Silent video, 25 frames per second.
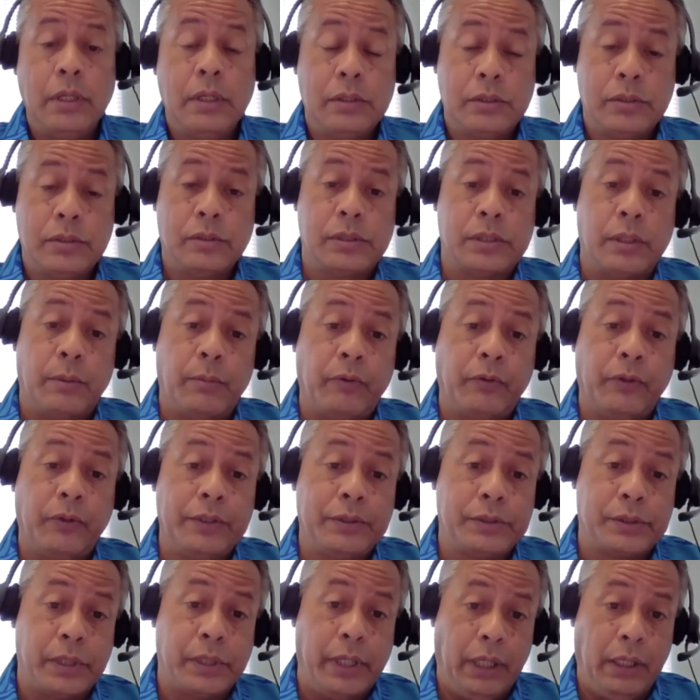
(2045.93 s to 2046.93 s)
so some of the
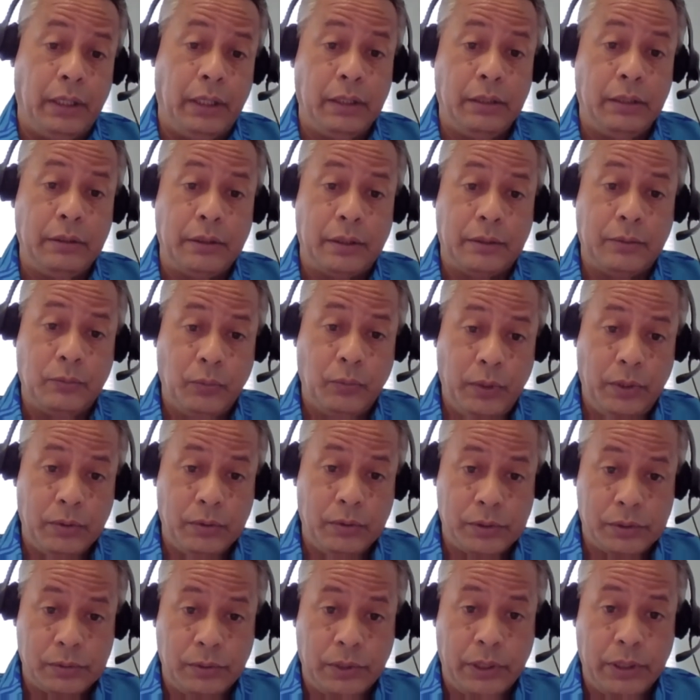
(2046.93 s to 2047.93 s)
training that we
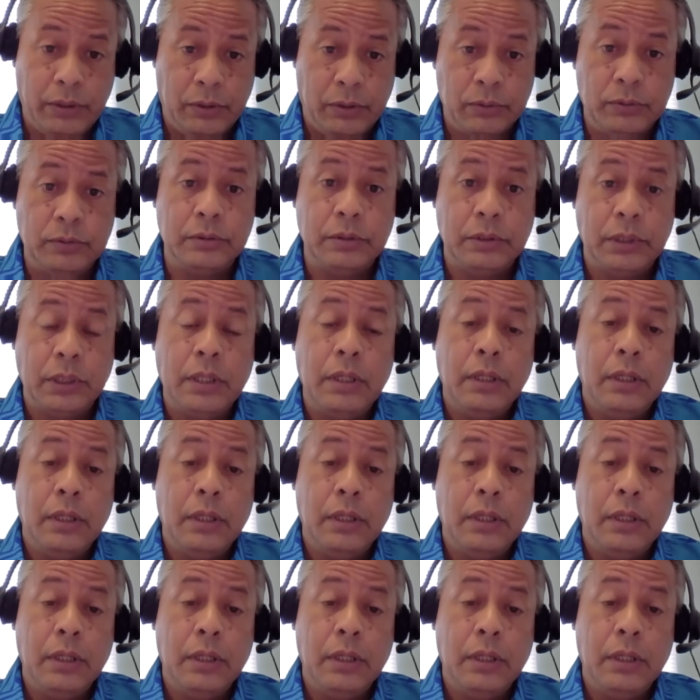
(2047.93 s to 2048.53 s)
usually do